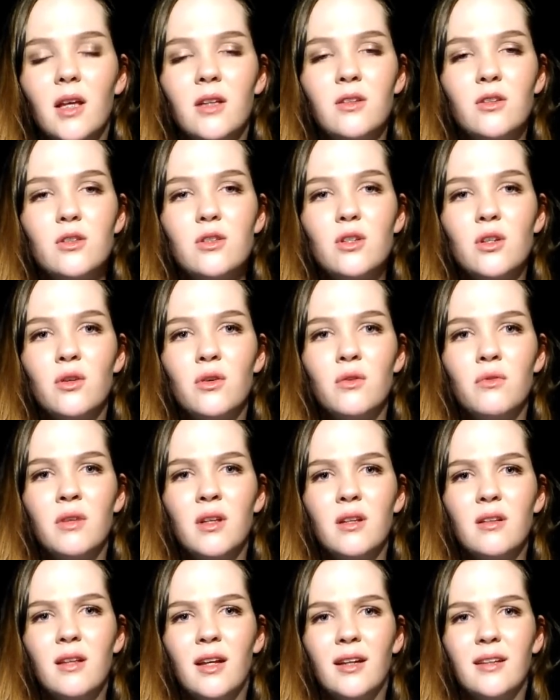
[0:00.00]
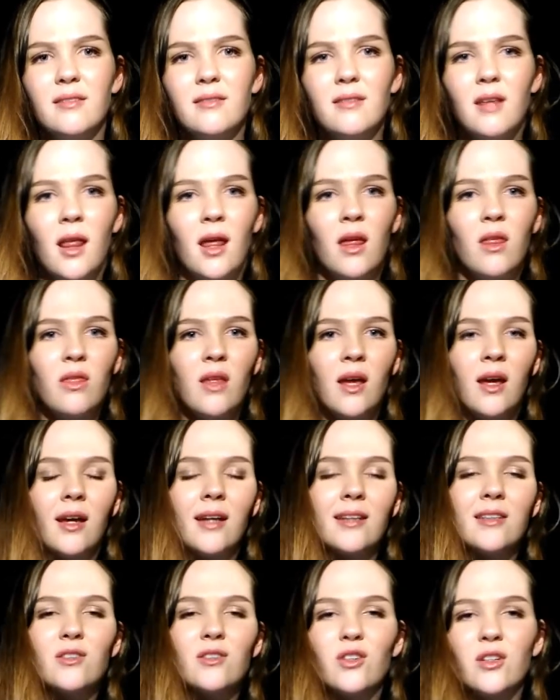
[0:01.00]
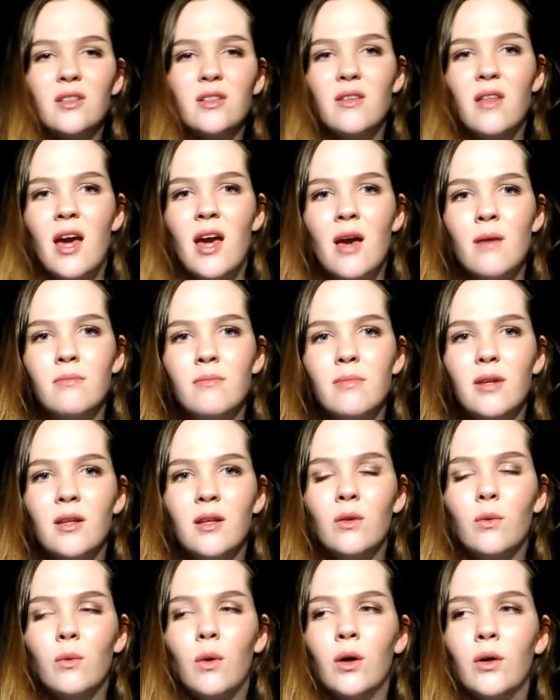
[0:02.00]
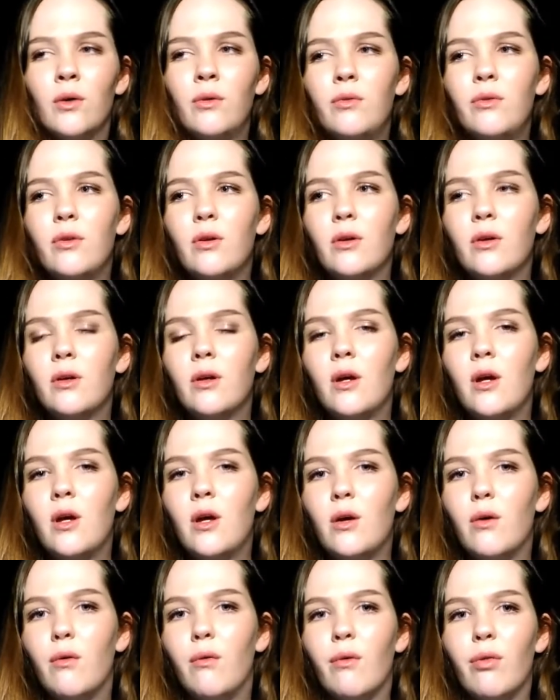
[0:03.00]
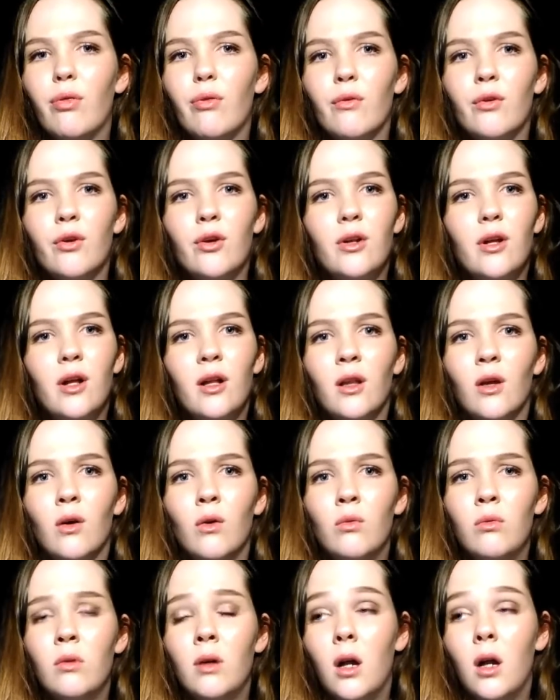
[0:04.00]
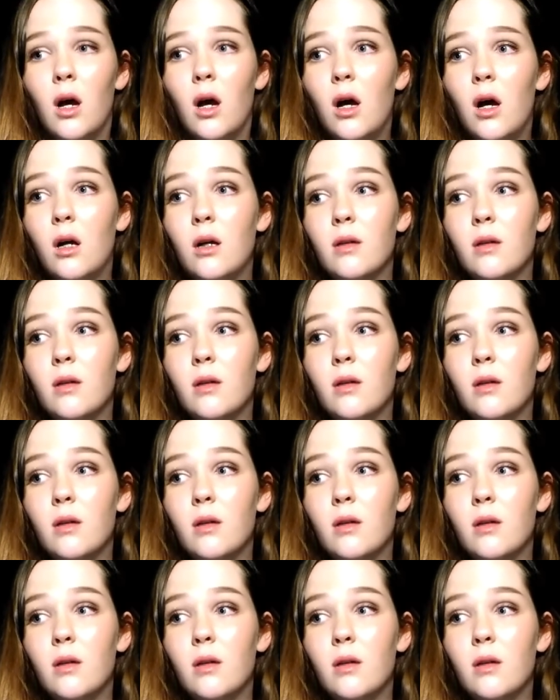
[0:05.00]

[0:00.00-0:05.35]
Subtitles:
and just to know that like they think it's just them in the world going through it alone.